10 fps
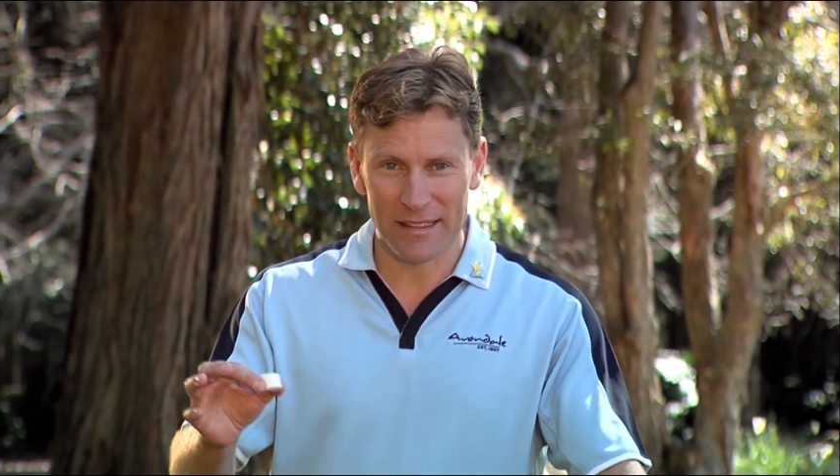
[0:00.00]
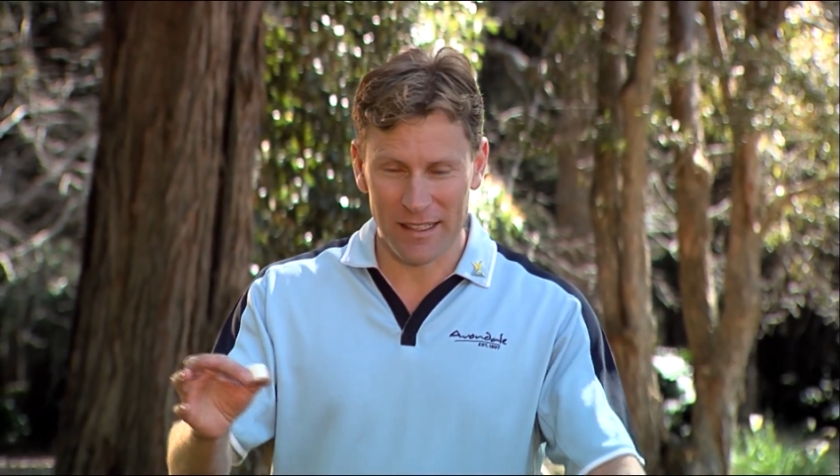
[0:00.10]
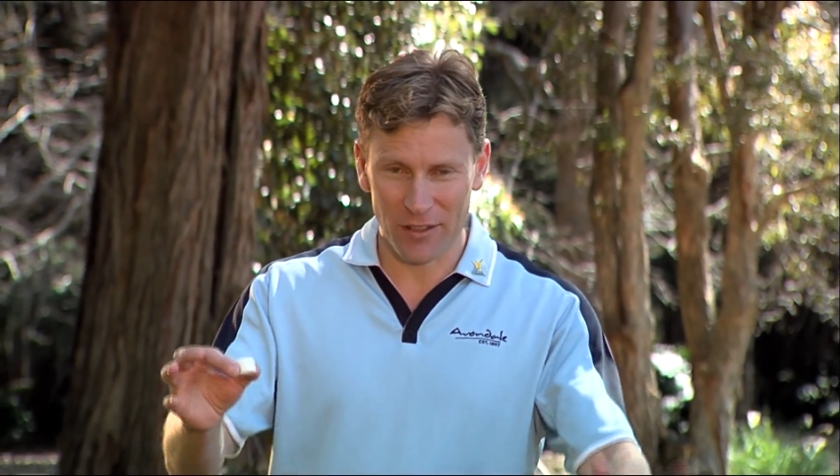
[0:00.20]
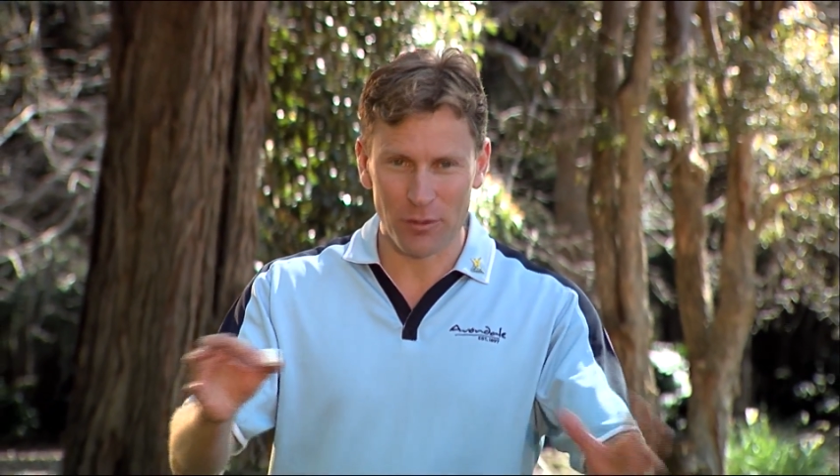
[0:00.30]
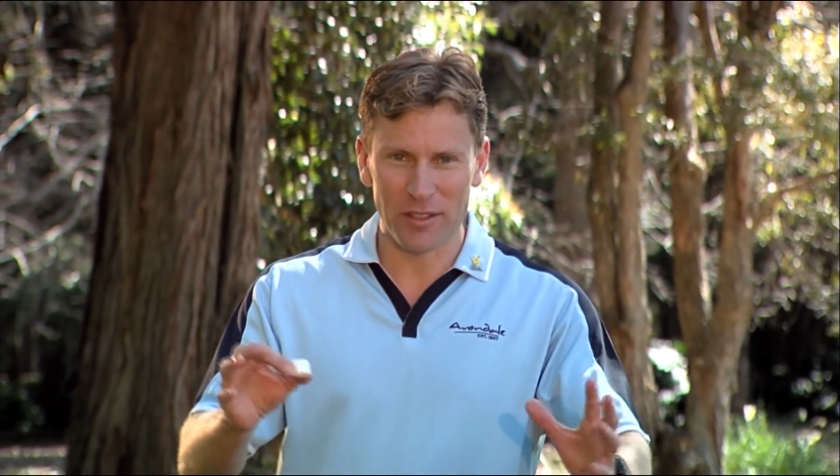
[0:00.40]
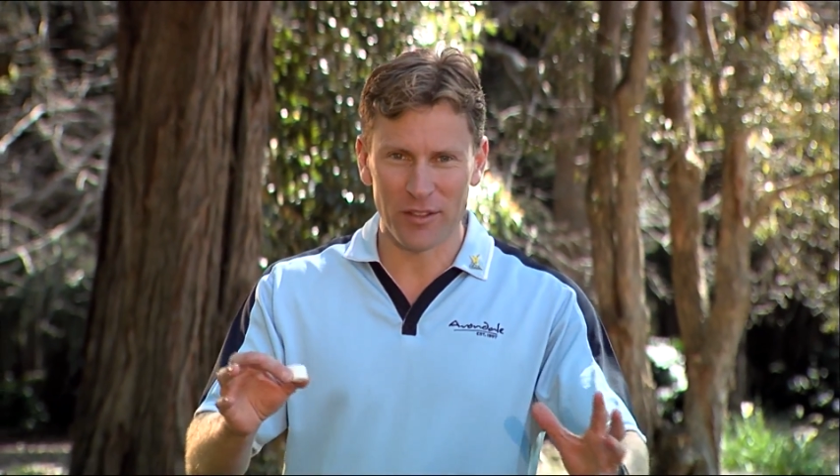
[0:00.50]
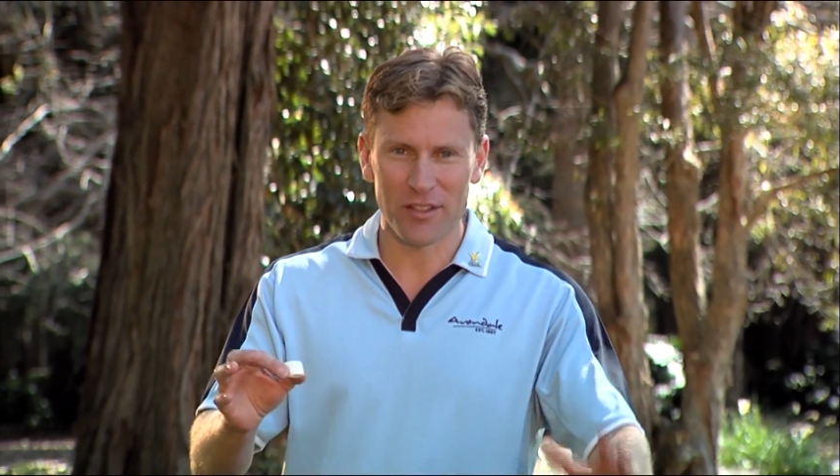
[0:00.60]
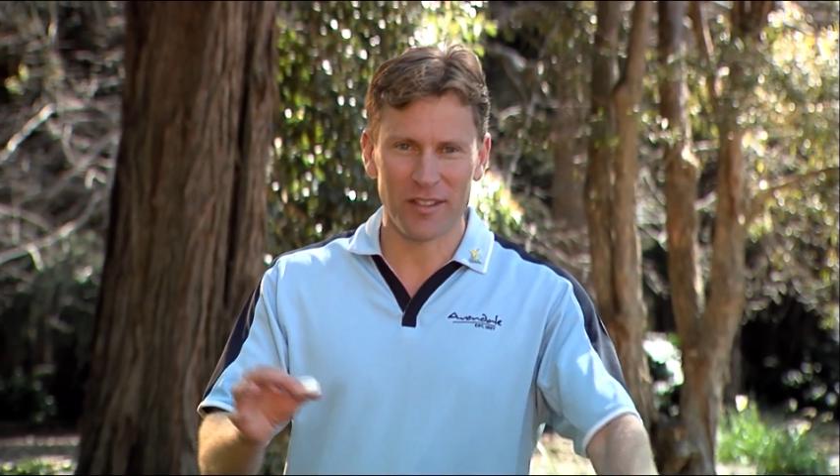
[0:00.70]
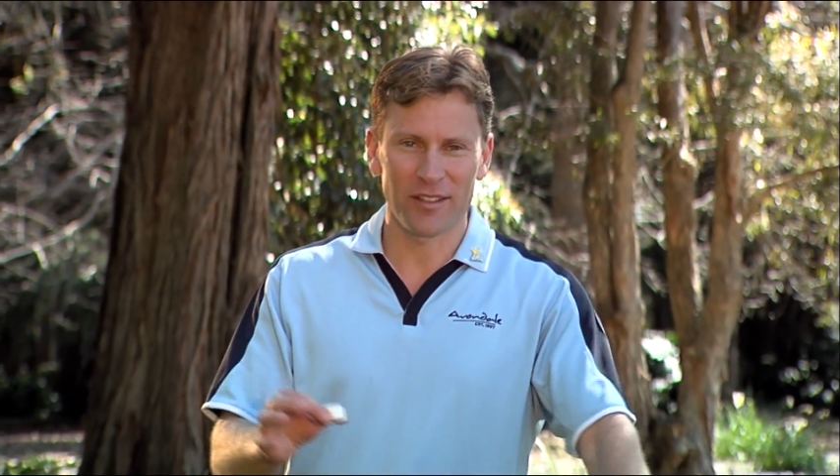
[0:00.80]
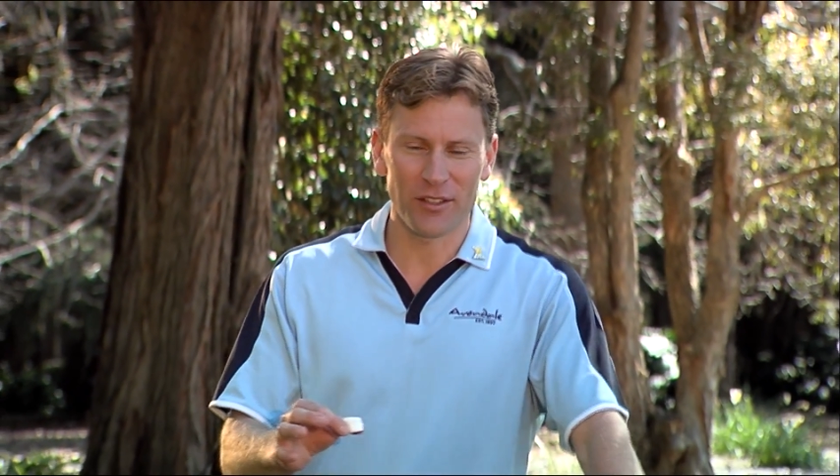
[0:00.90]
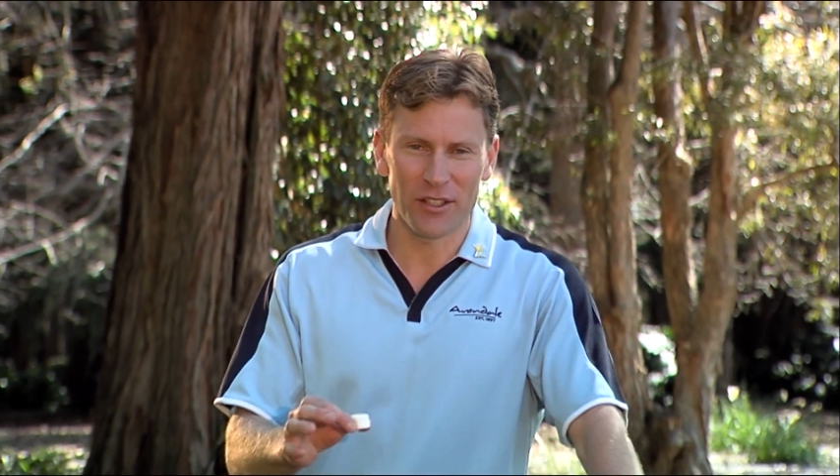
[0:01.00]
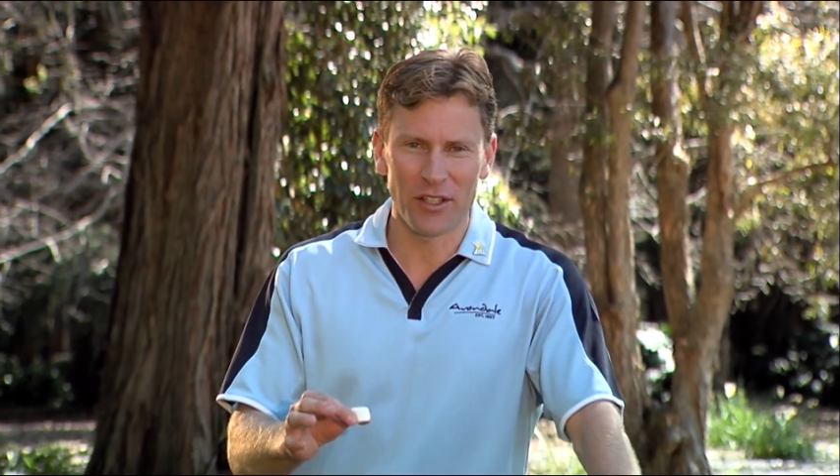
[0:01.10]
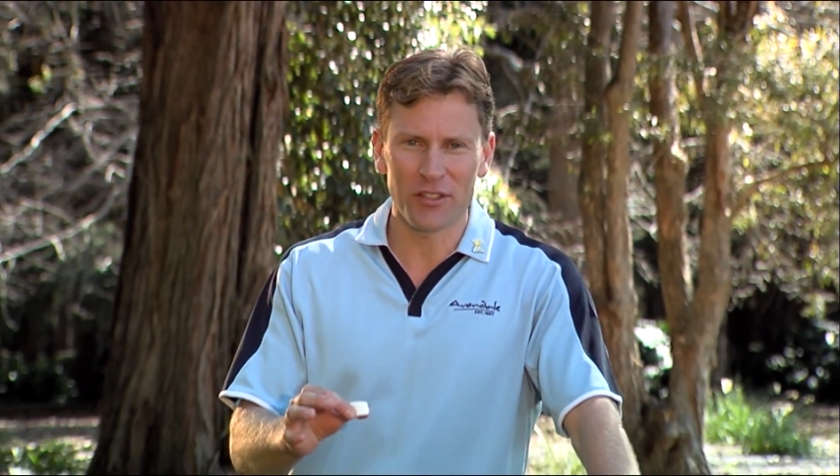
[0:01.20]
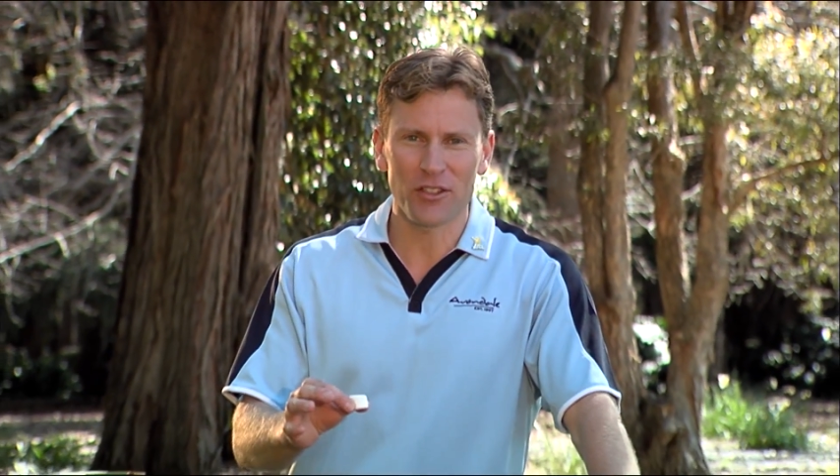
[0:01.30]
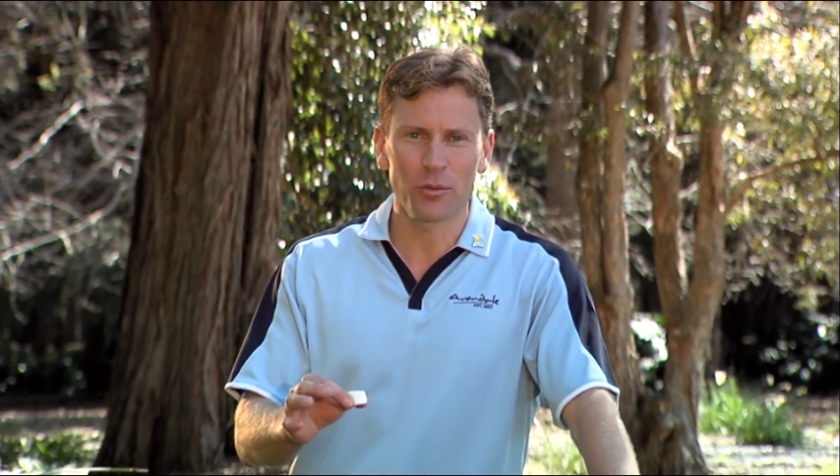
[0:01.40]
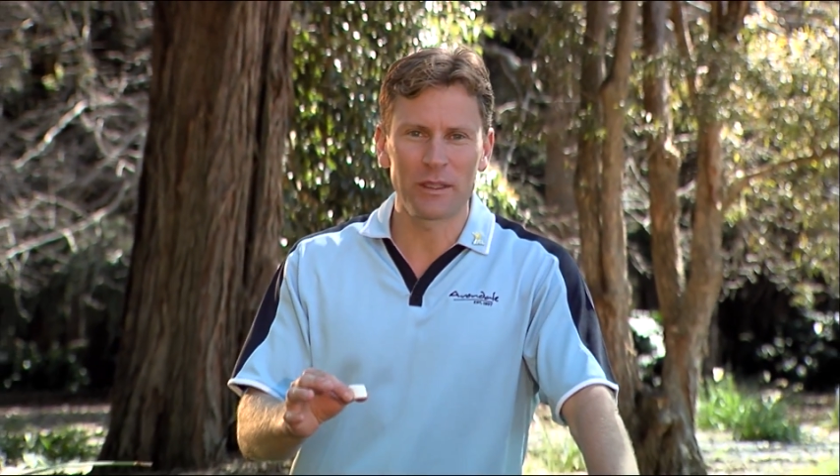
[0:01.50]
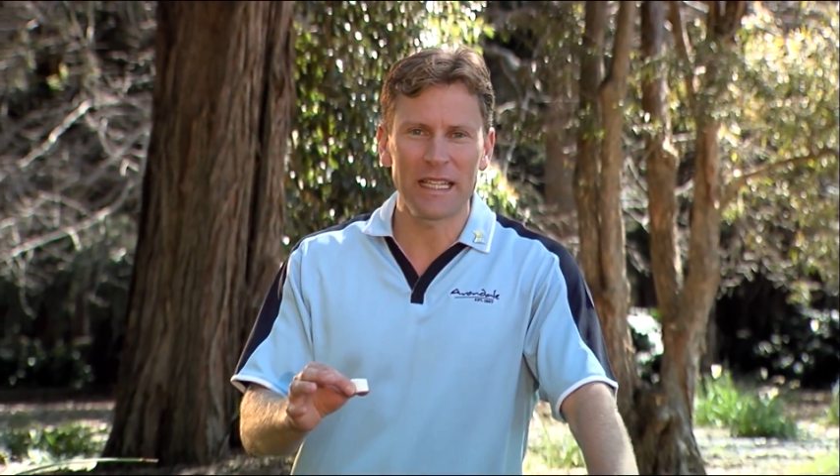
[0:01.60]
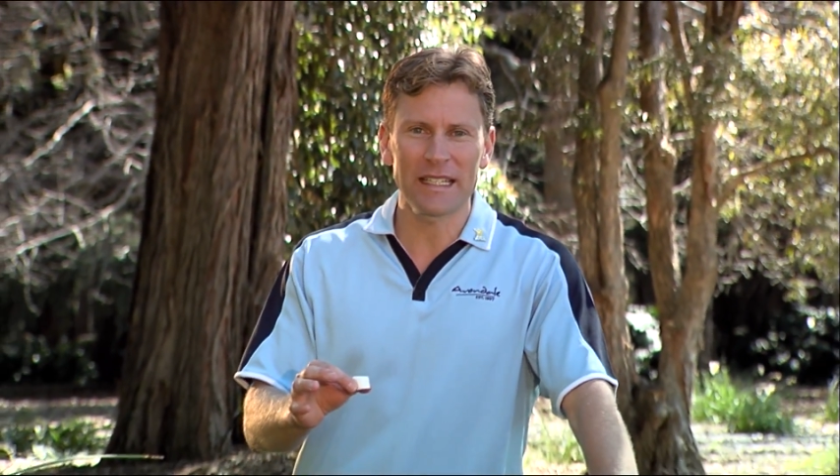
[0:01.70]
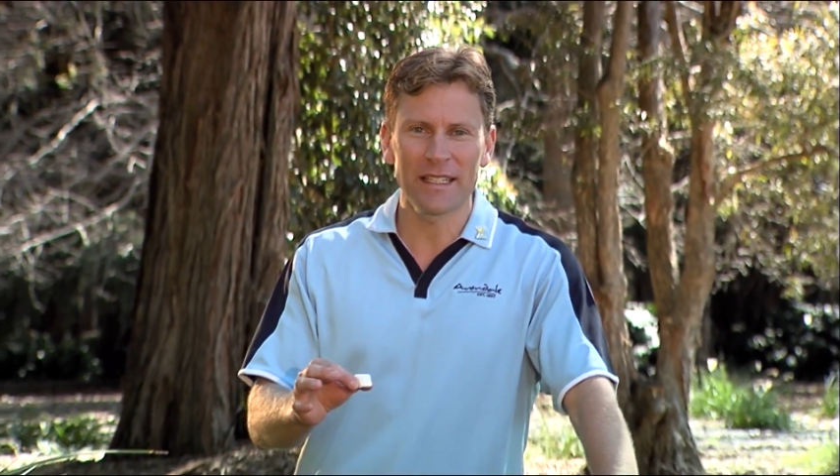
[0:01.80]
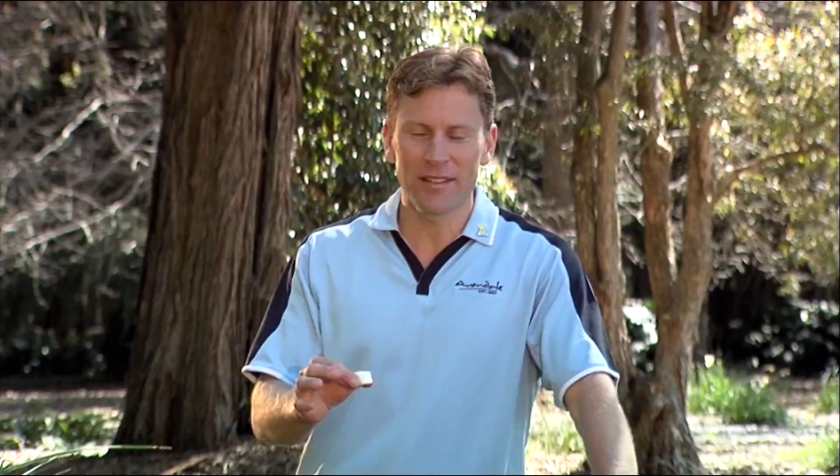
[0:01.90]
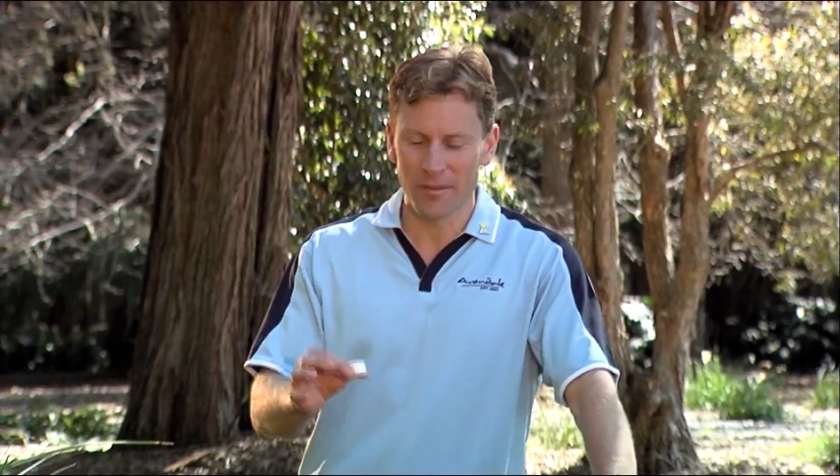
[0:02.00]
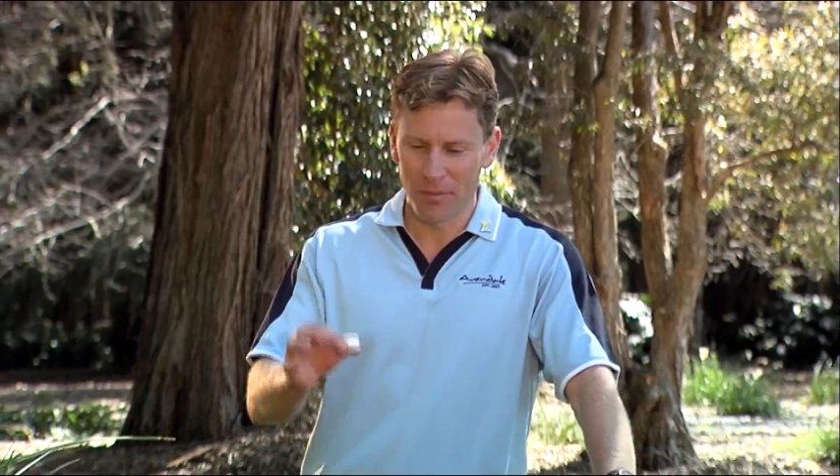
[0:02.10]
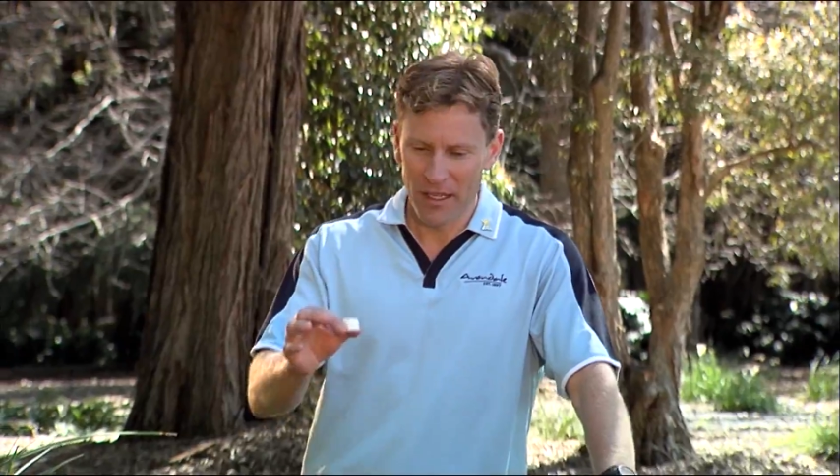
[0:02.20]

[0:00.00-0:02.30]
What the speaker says: these researchers, these psychologists would get kids